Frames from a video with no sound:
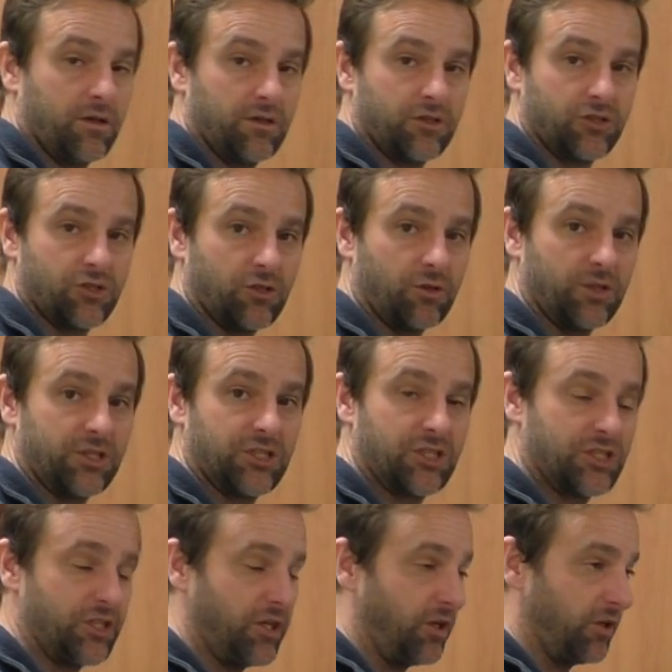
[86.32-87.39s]
So it's
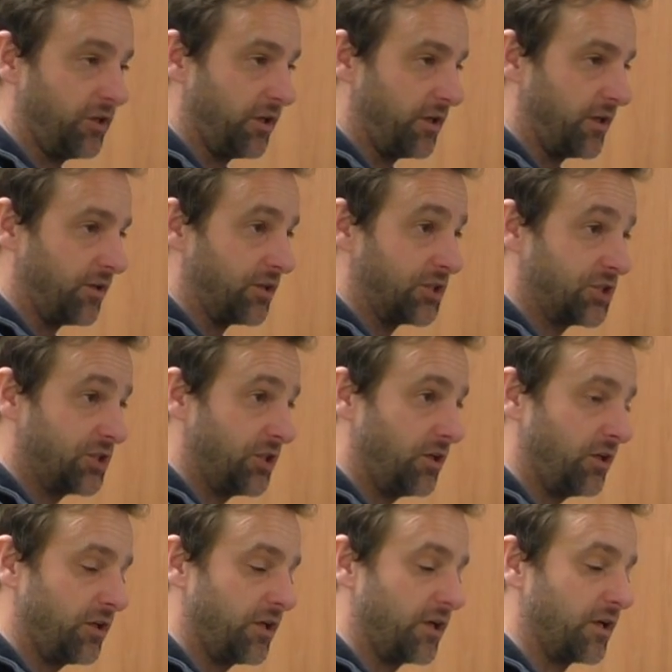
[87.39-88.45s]
shielded, and the
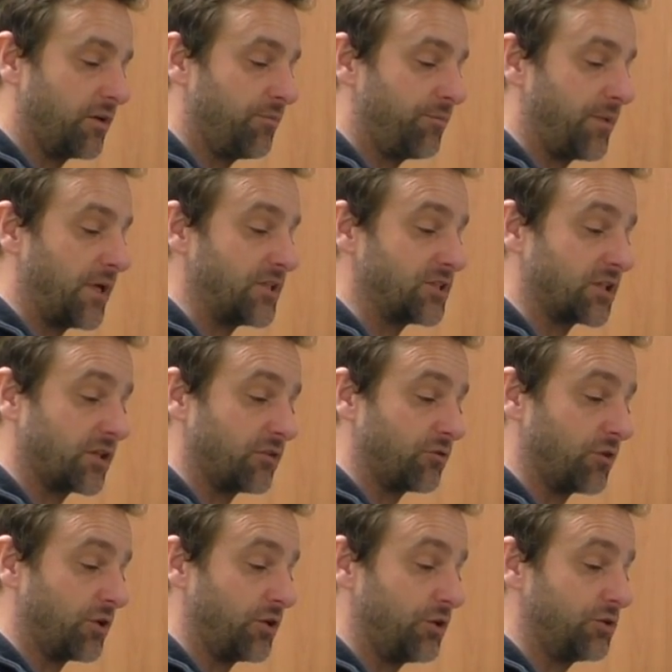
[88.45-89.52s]
shielding basically
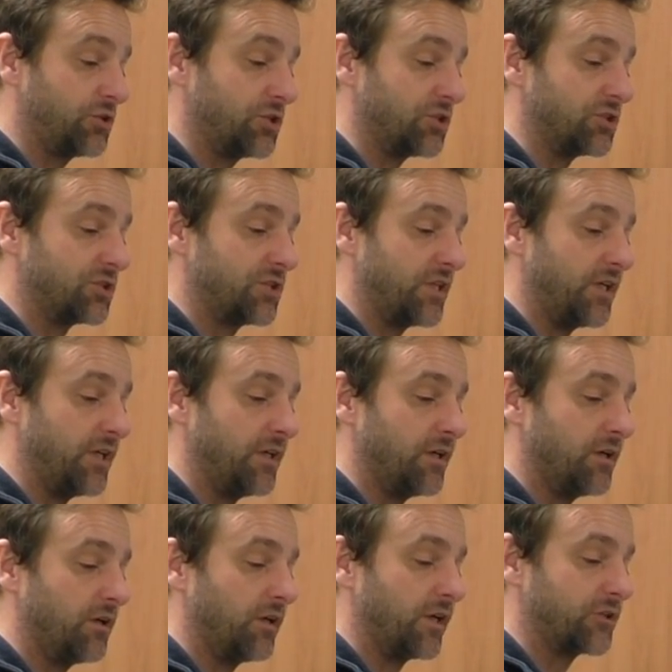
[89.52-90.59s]
reduces
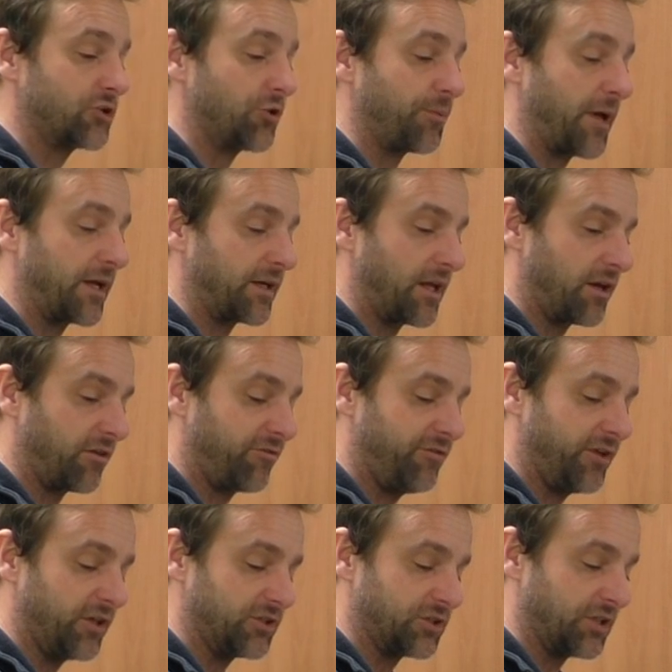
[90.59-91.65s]
the electromagnetic
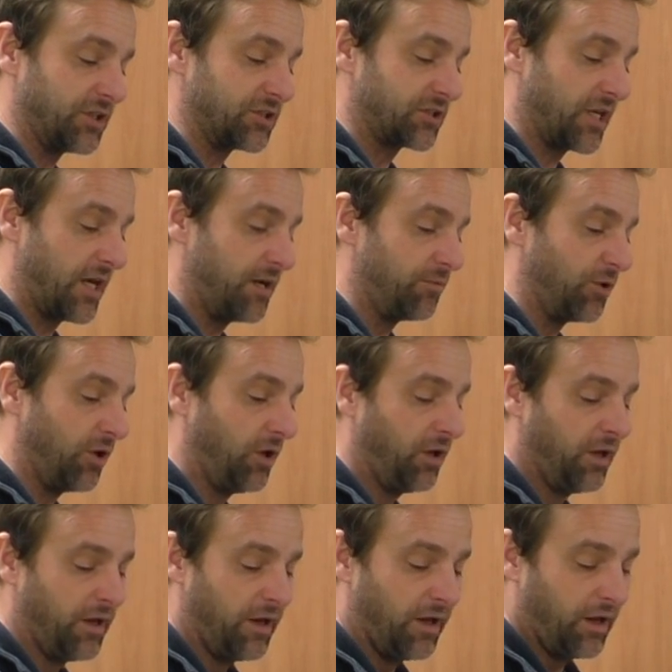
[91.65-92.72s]
fields in this cable.
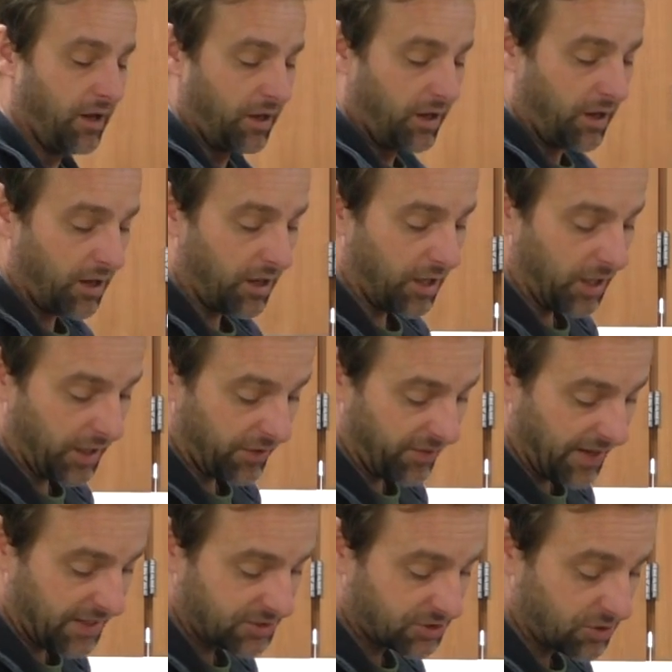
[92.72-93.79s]

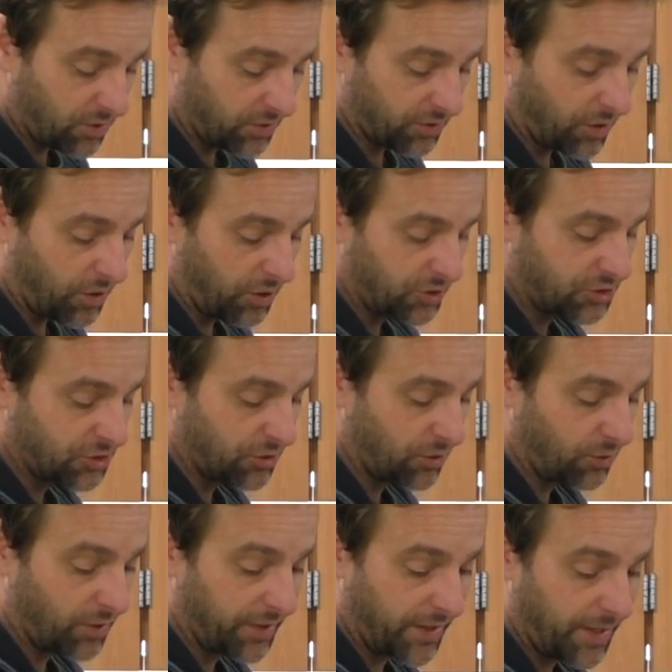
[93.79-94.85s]
That's going to
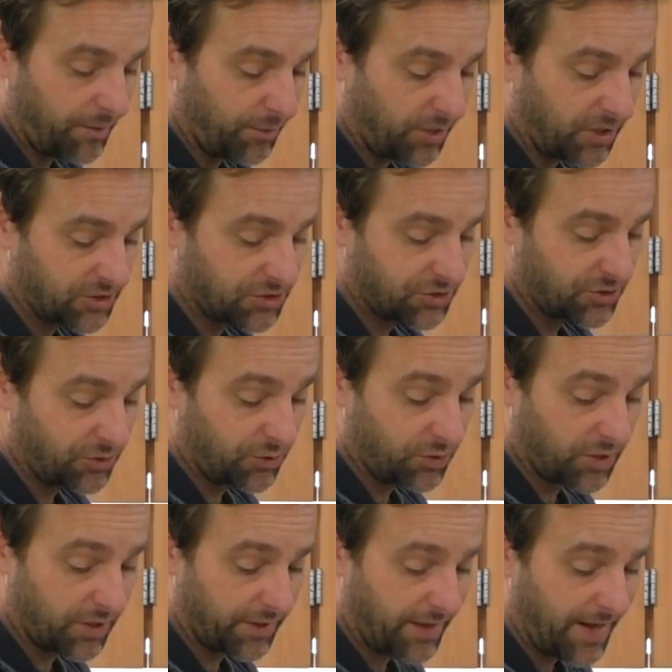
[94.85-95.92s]
also enable us to
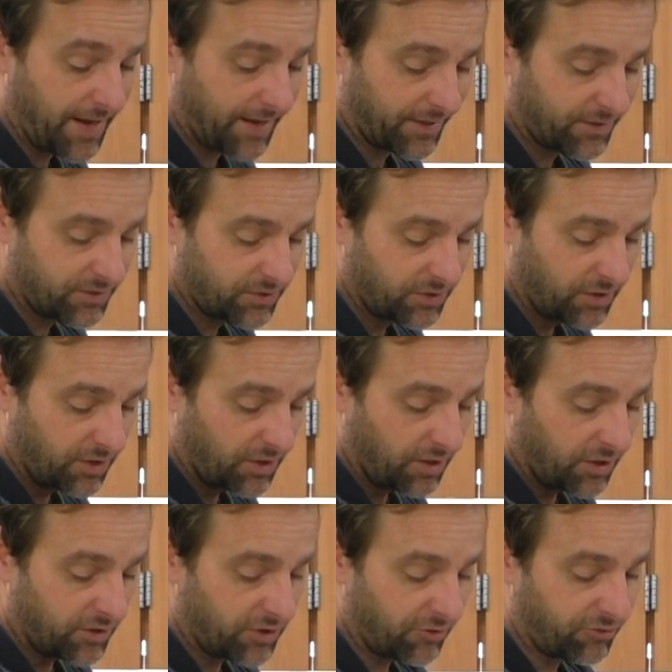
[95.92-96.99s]
connect
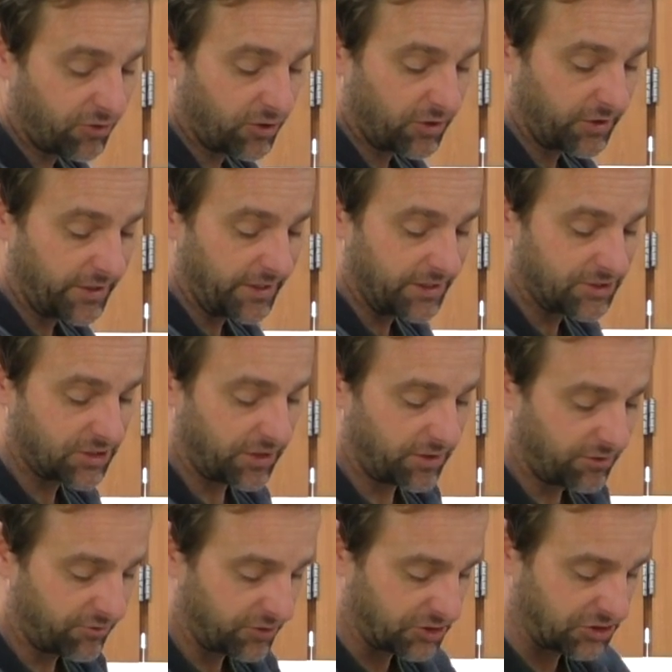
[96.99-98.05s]
different leads on
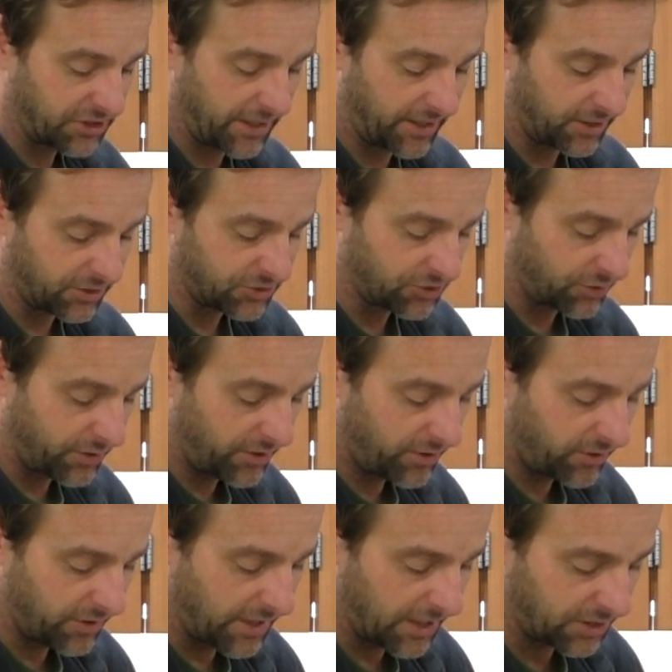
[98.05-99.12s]
different channels. So
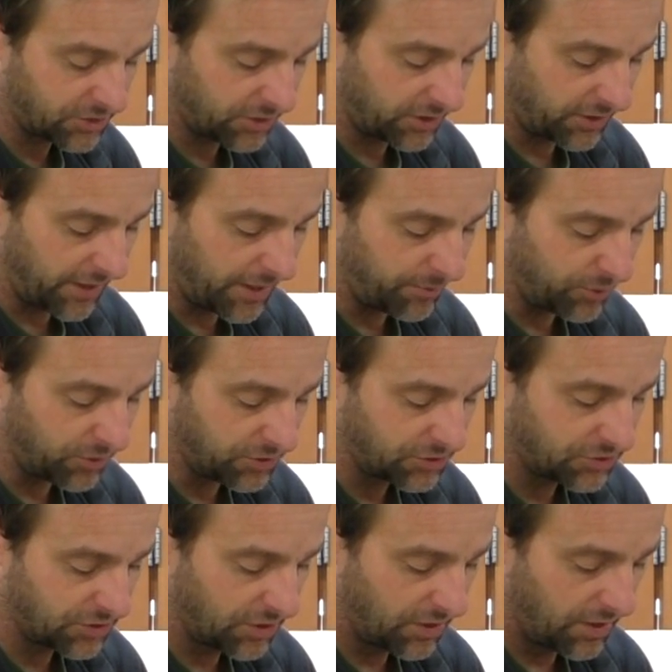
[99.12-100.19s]
here it actually labels